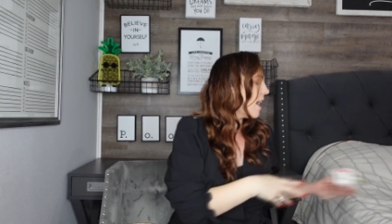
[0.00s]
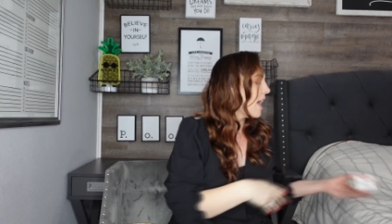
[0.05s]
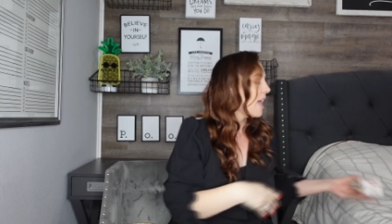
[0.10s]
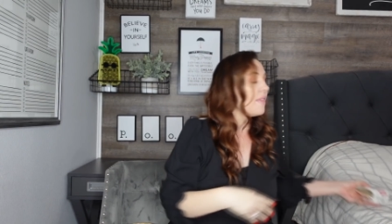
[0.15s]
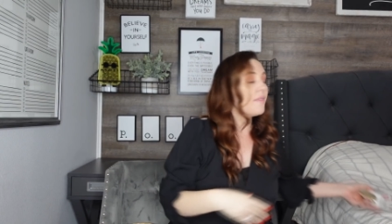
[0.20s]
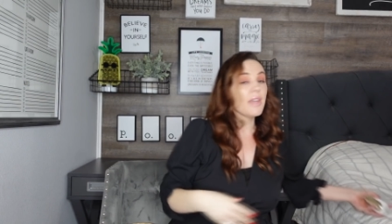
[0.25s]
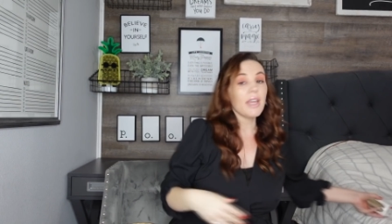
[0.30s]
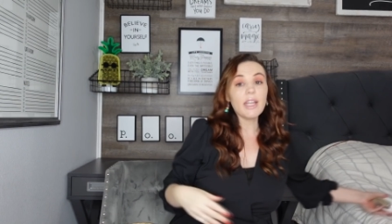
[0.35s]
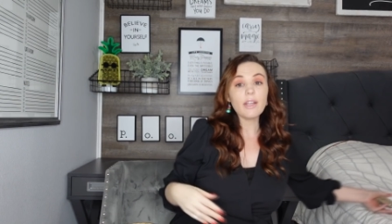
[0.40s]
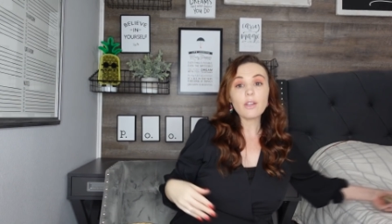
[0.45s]

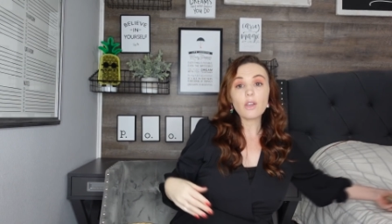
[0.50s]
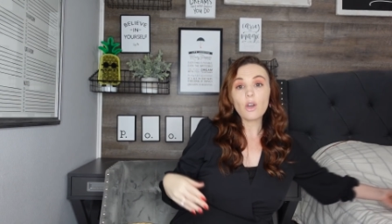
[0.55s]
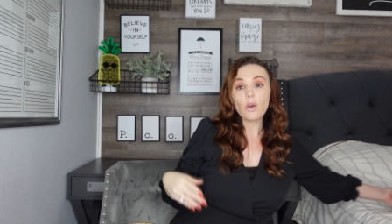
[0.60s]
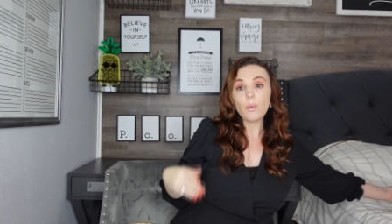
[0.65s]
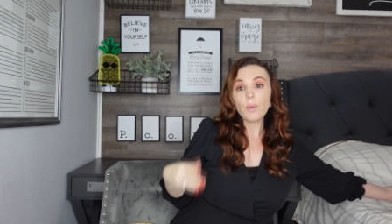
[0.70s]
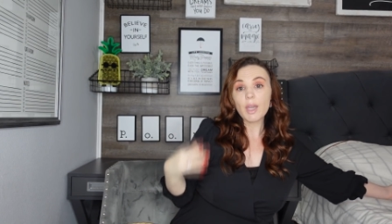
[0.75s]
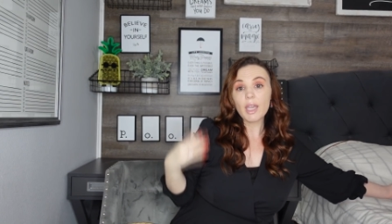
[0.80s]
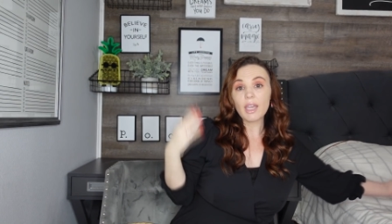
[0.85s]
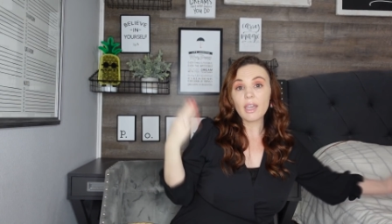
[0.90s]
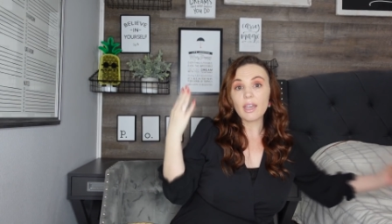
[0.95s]
And then
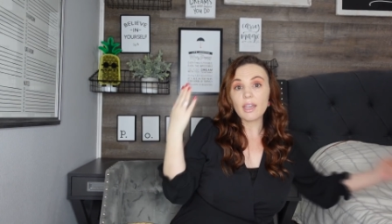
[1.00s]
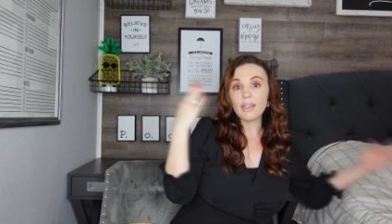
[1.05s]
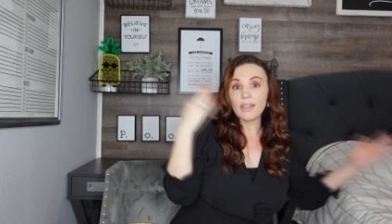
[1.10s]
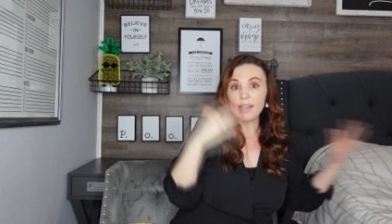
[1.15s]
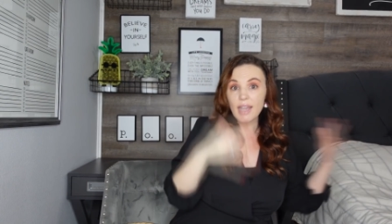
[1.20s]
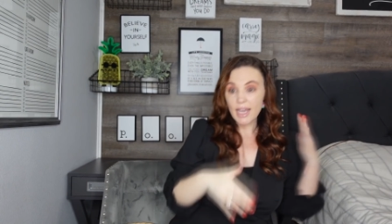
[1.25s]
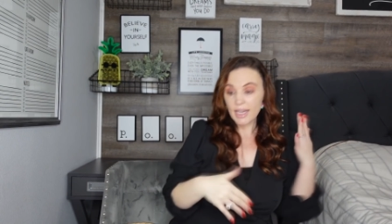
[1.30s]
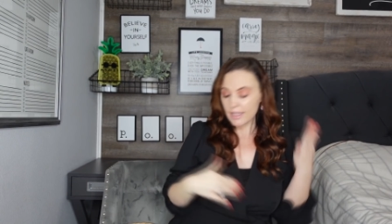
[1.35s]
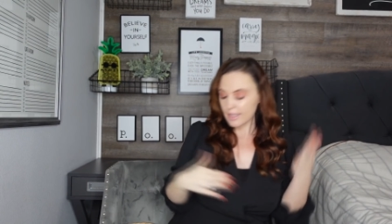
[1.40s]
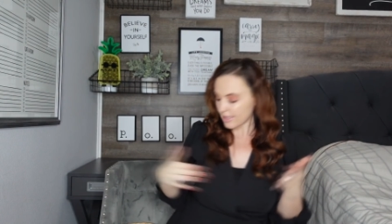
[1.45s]
going
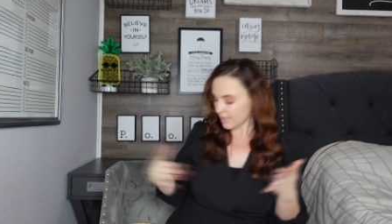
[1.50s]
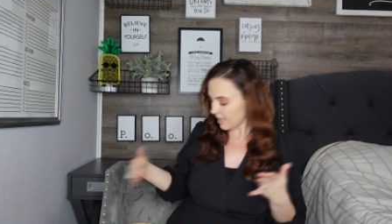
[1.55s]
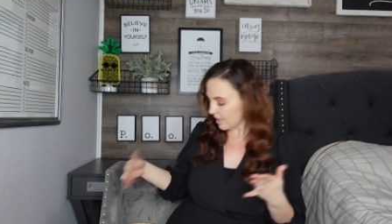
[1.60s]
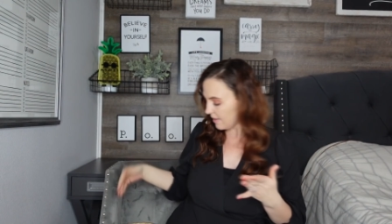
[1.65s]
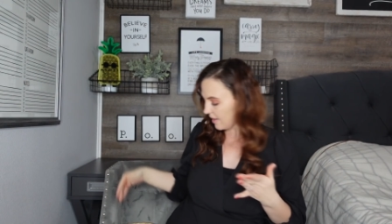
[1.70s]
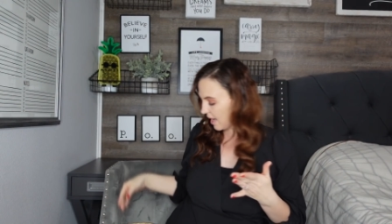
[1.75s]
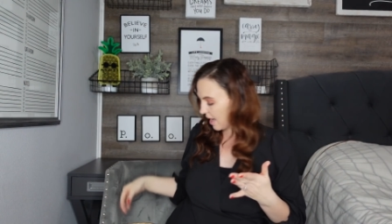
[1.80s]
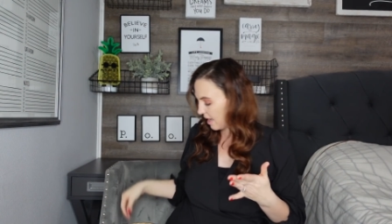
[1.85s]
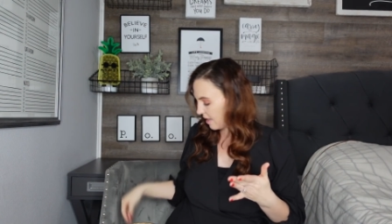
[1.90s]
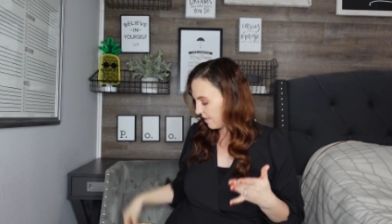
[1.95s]
next to
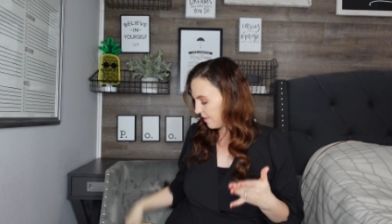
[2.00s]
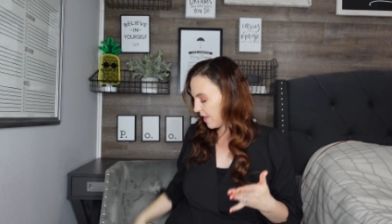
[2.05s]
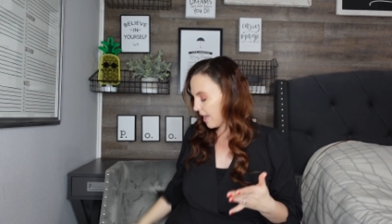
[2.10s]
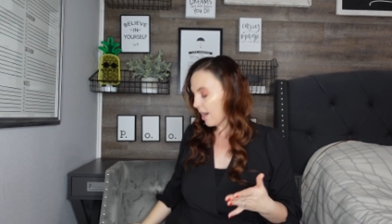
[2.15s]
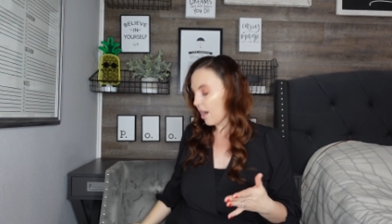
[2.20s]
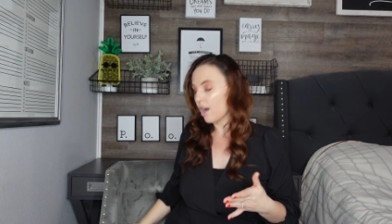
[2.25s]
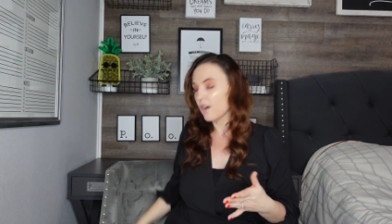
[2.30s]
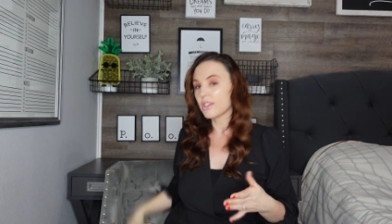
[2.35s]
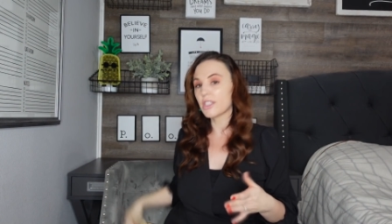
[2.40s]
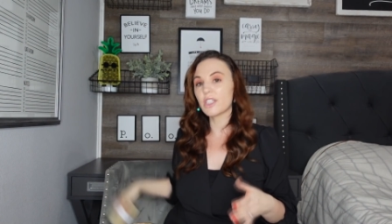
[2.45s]
that,
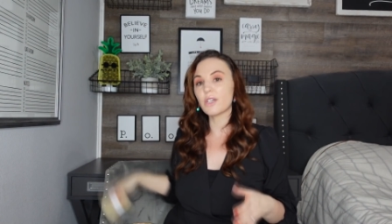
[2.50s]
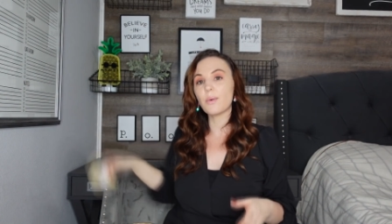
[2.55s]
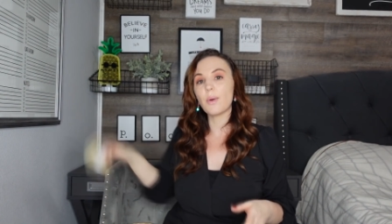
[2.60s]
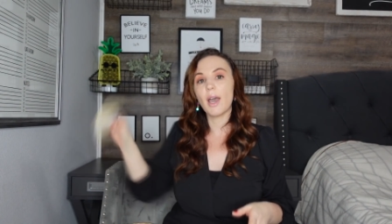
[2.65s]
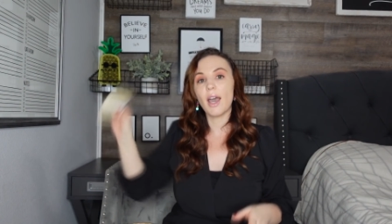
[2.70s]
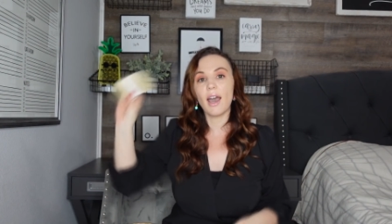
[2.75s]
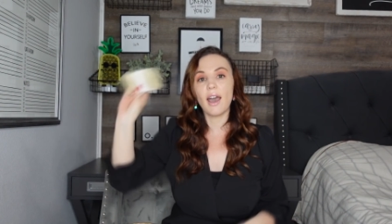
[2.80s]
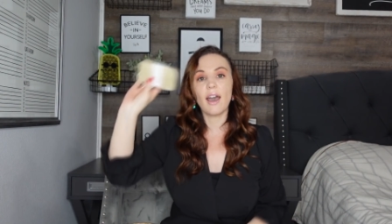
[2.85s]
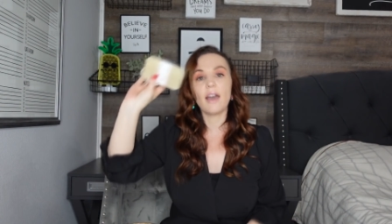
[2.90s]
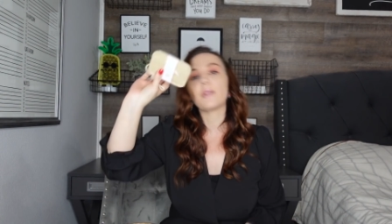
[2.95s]
they also
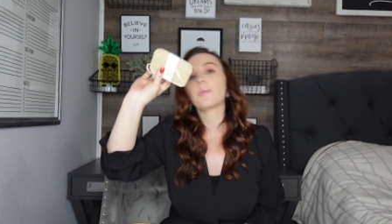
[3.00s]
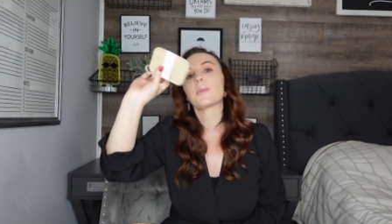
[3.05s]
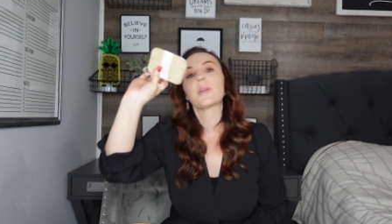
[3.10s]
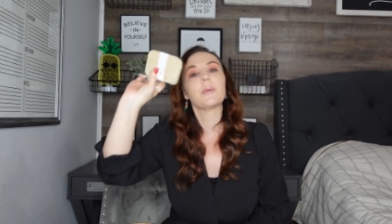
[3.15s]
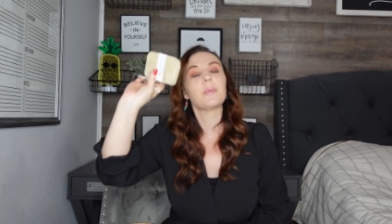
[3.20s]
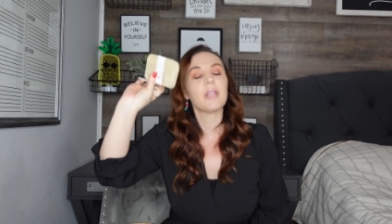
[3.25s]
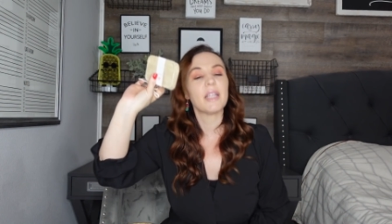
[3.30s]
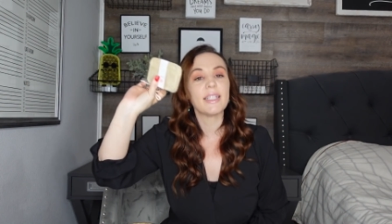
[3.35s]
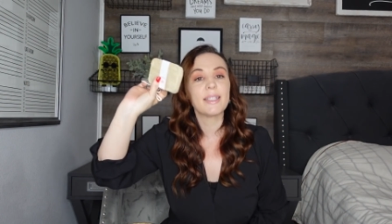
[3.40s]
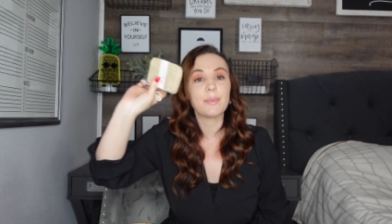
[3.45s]
had
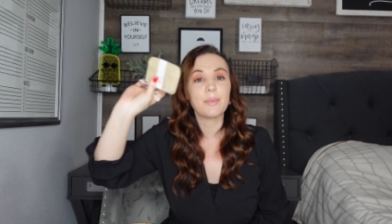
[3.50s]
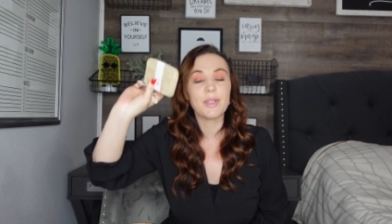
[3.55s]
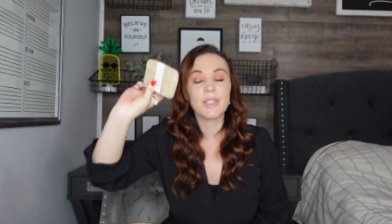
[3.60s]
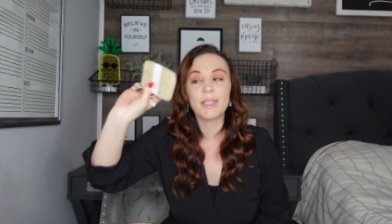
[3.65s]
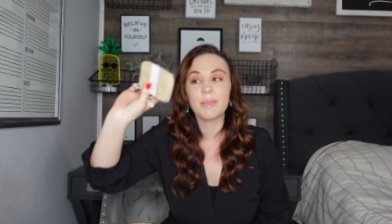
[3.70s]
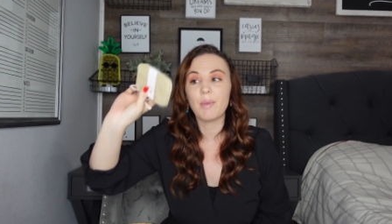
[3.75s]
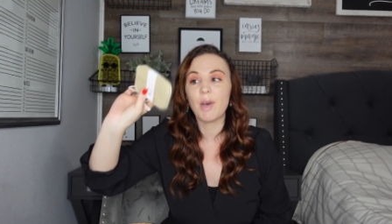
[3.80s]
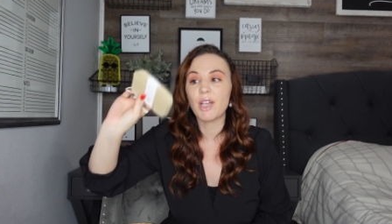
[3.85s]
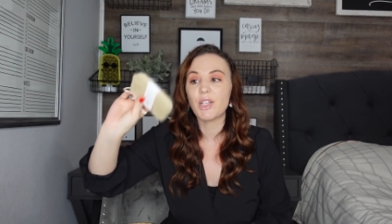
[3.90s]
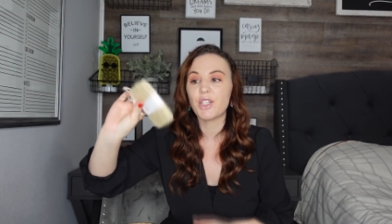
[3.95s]
replaceable
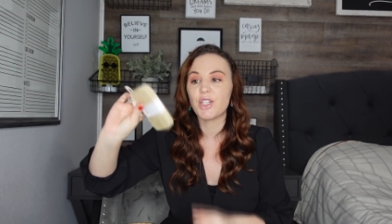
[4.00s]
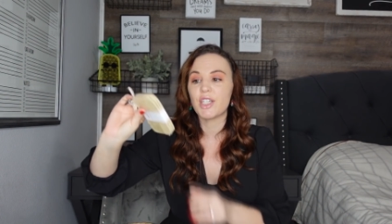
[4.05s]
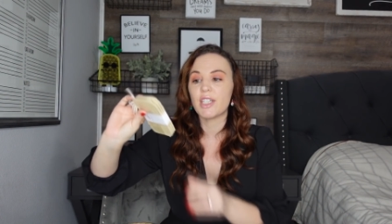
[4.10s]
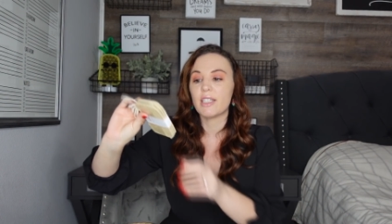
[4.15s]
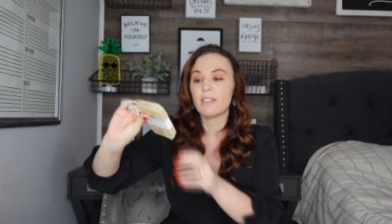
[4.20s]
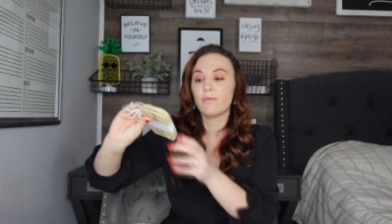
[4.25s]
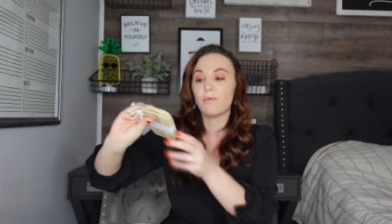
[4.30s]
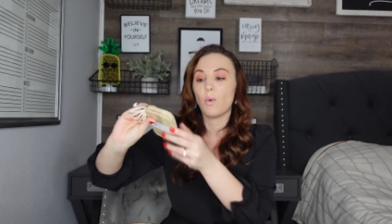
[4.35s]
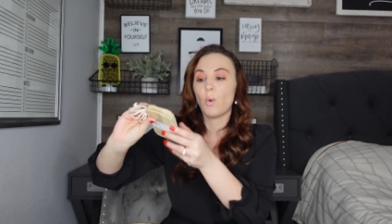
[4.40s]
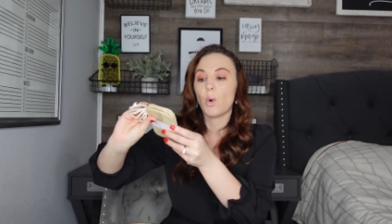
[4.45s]

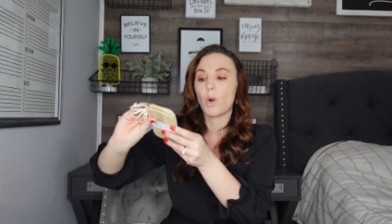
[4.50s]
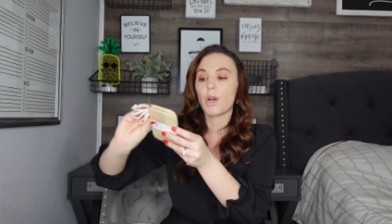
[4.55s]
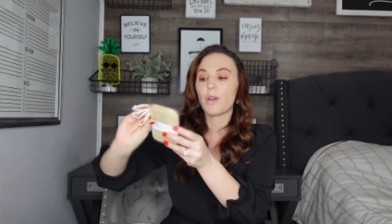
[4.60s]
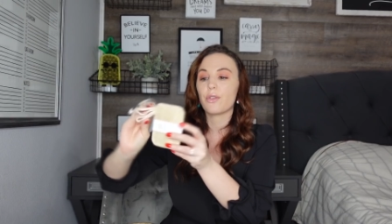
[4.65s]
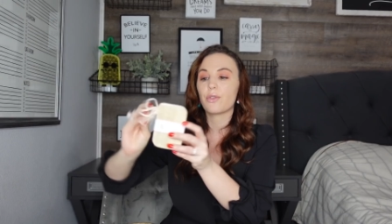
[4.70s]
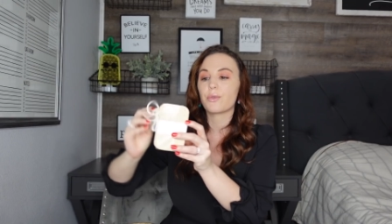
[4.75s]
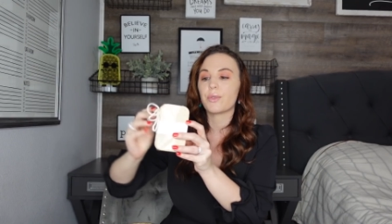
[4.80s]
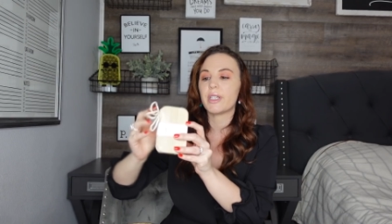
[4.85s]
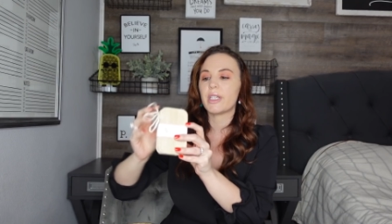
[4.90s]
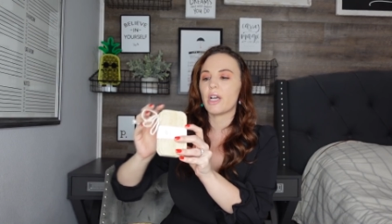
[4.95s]
sponges for
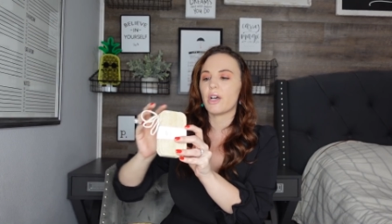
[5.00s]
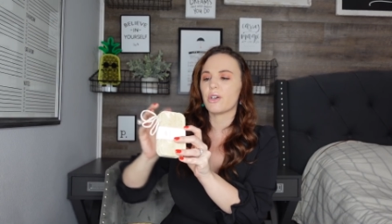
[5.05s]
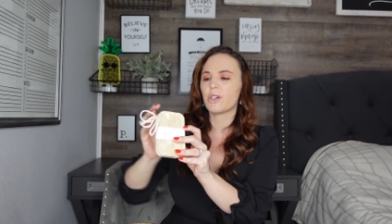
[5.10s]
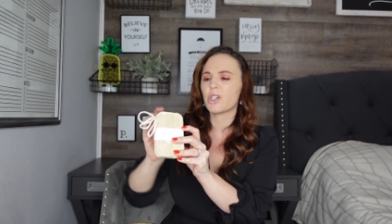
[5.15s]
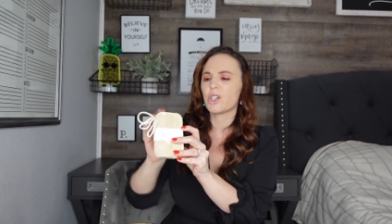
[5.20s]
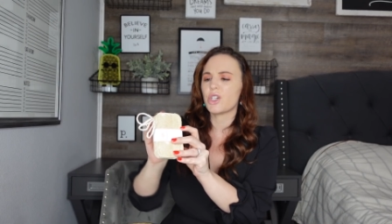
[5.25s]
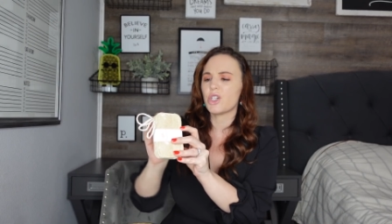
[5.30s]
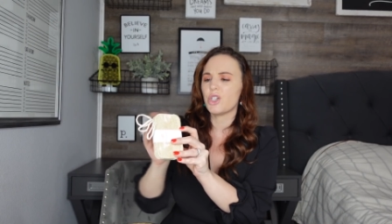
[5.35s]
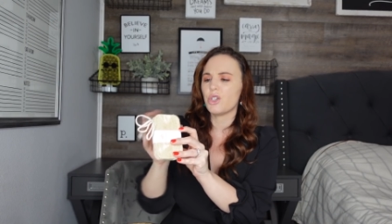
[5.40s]
$3.